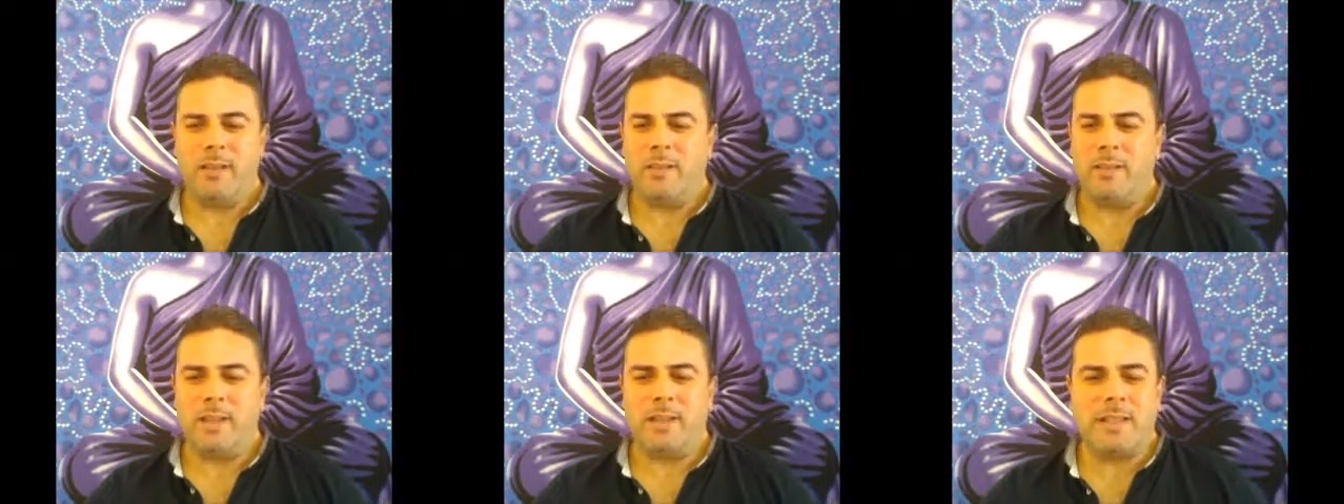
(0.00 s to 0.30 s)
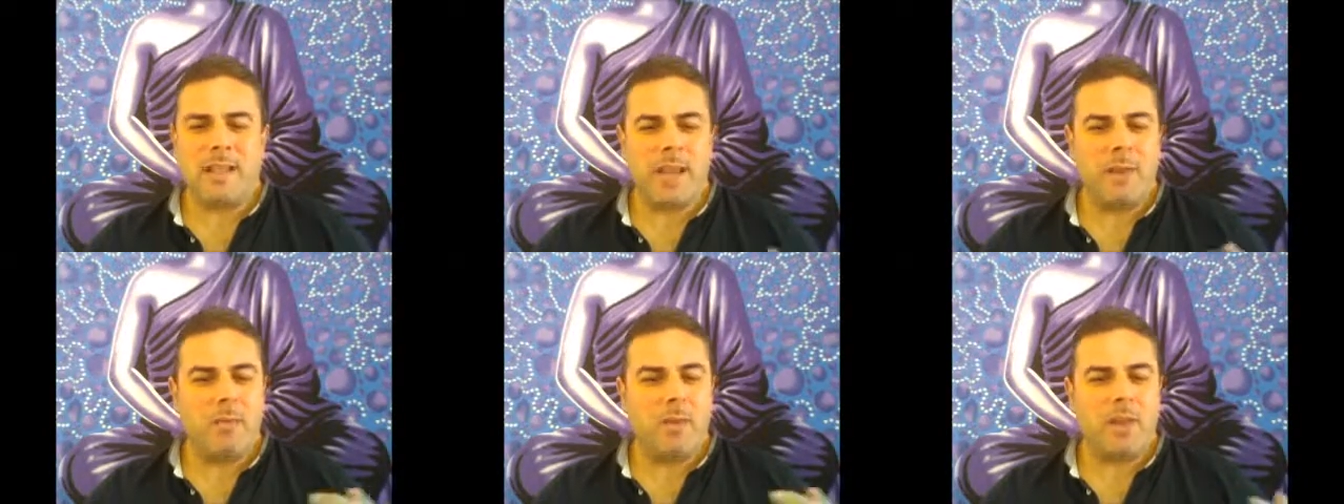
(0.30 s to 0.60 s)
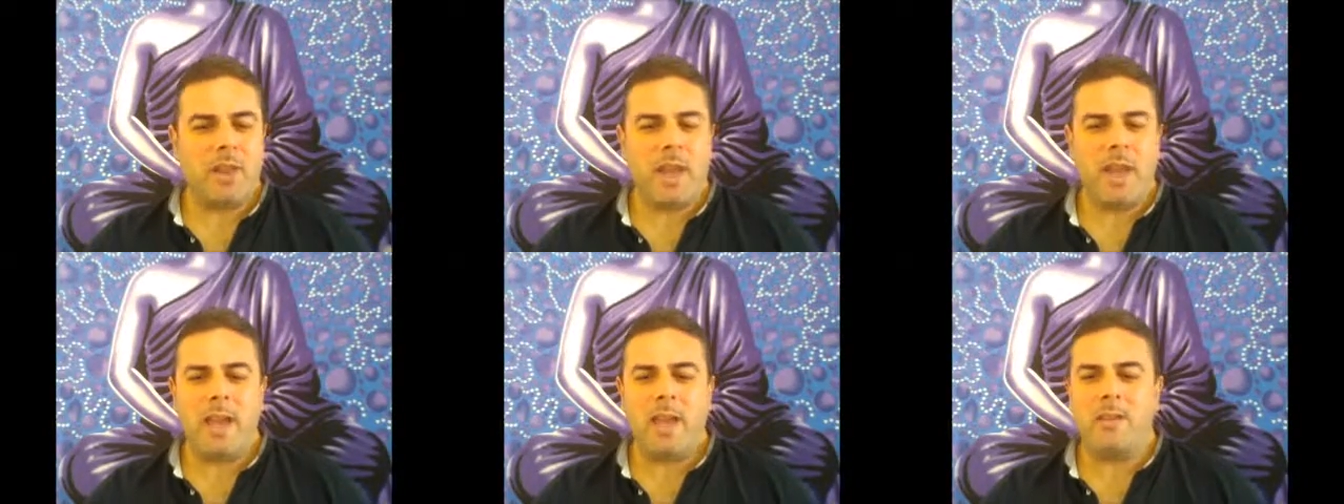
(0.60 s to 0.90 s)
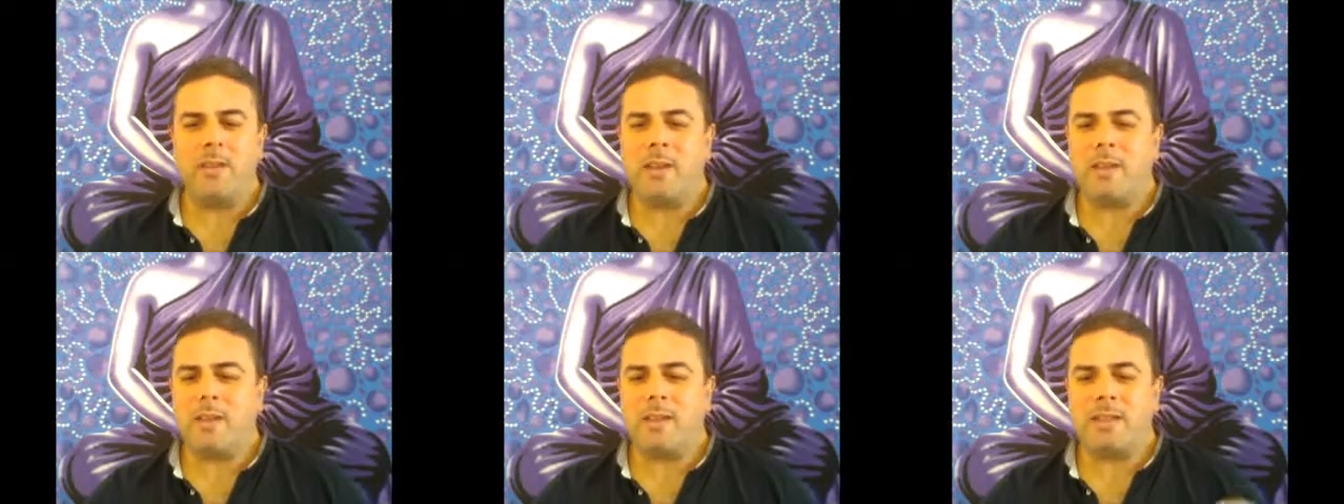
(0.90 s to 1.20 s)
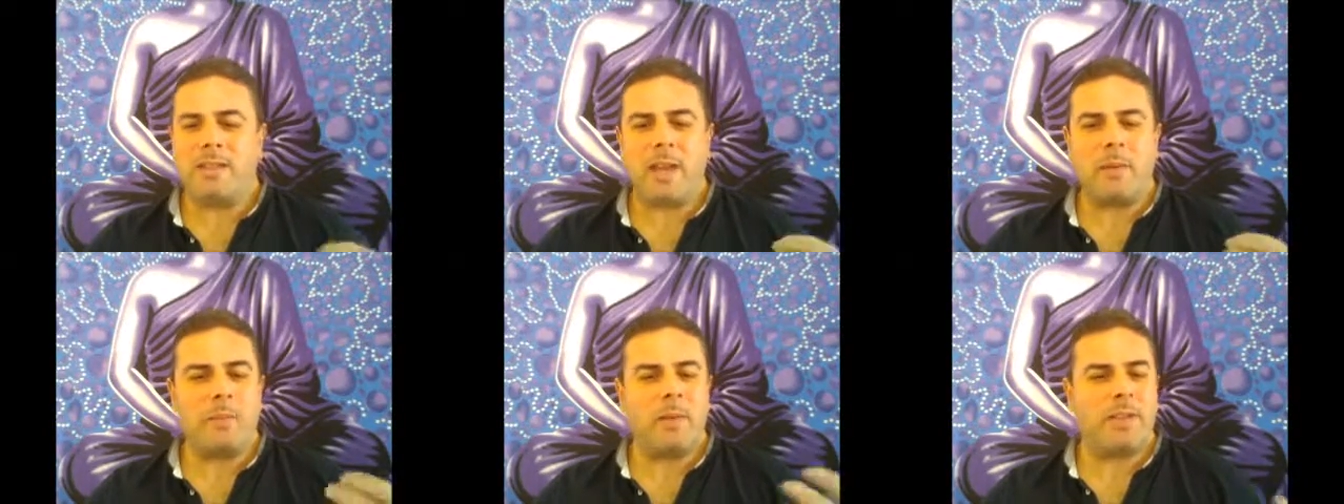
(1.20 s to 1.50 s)
The same with hearing, the
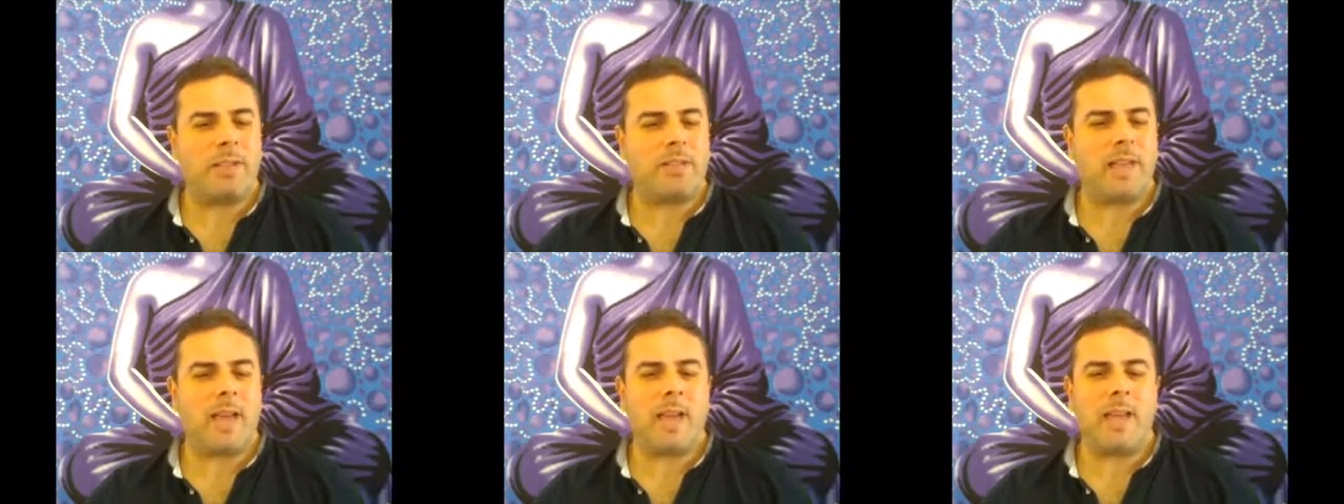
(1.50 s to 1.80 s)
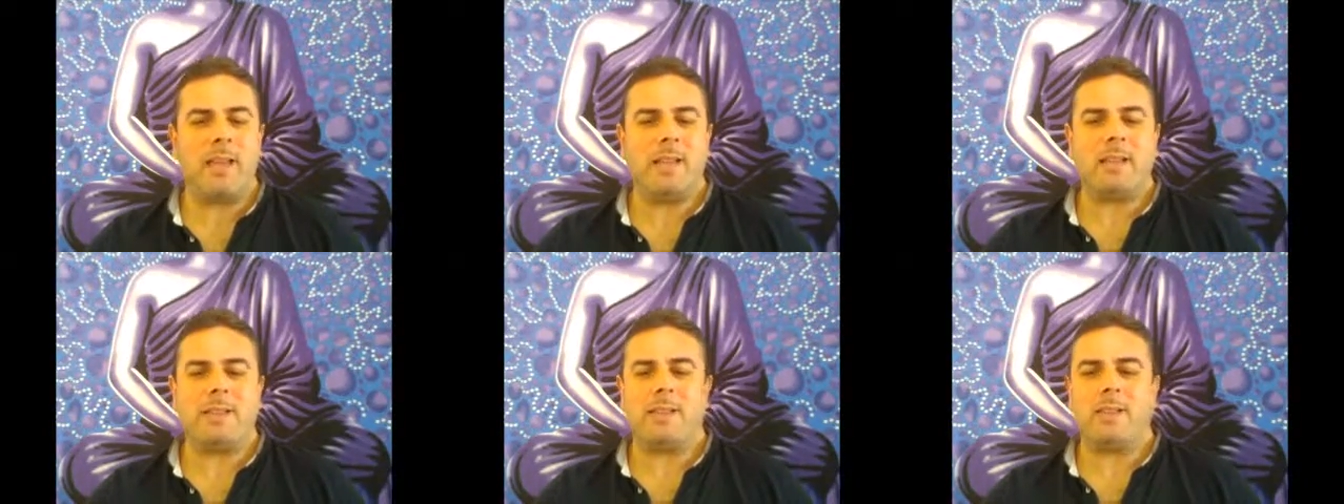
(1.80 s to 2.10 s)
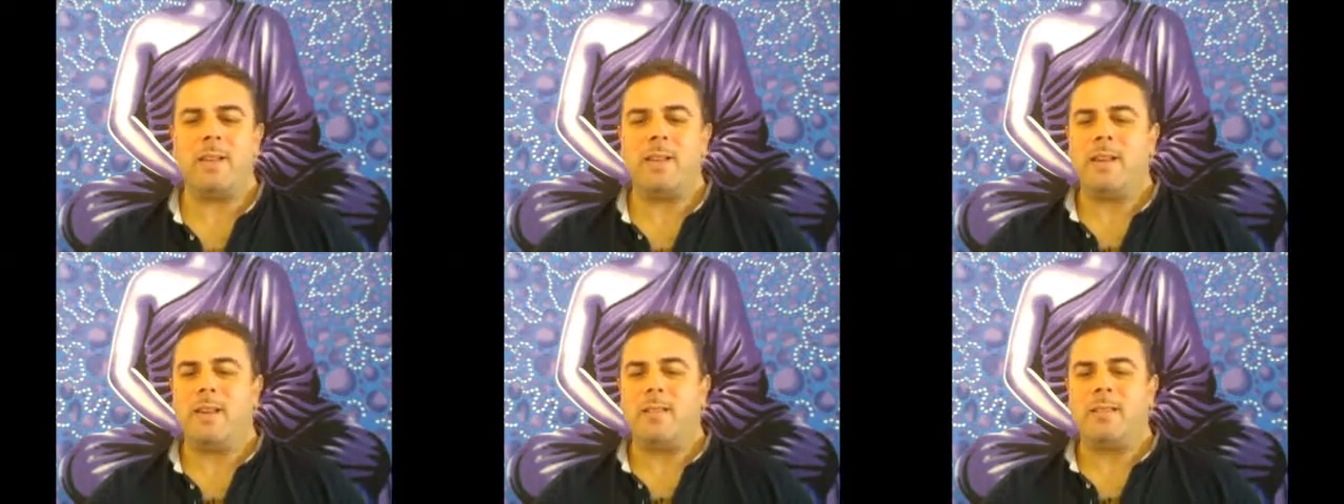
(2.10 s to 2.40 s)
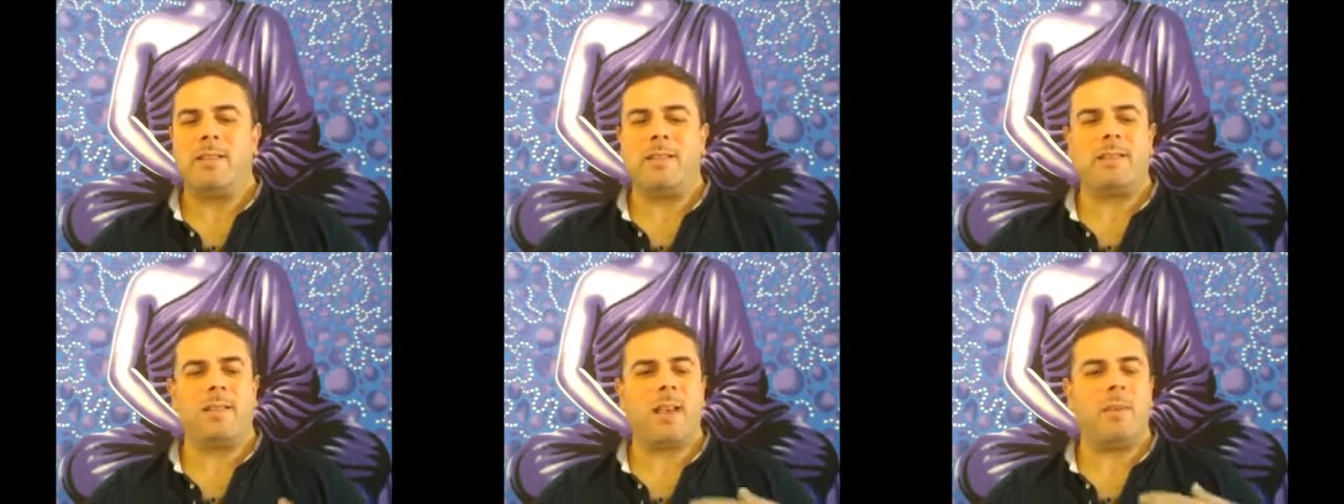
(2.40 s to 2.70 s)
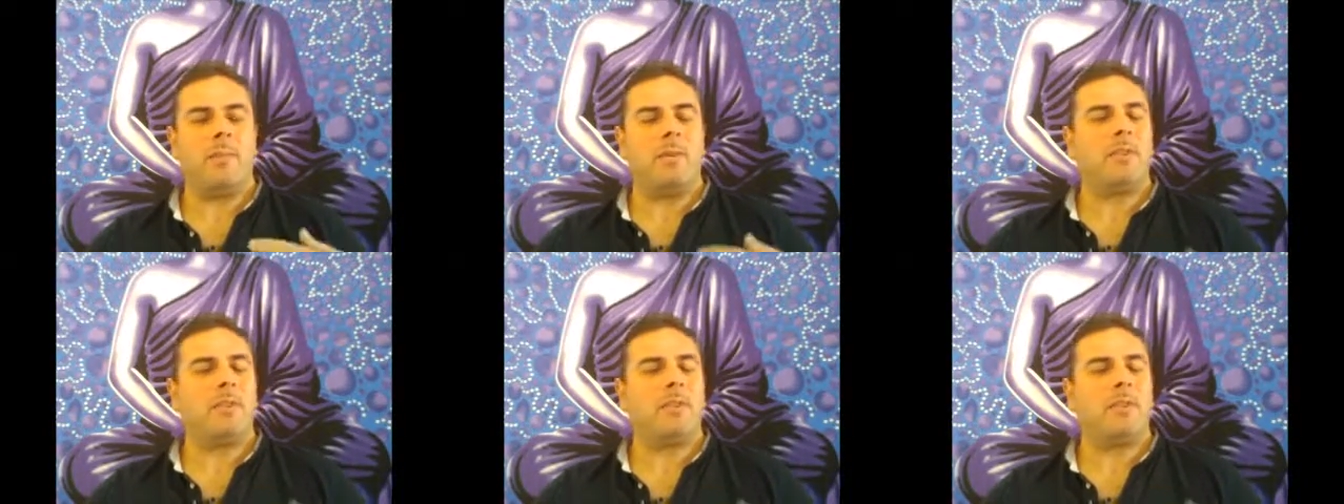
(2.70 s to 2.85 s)
same with taste, the same saying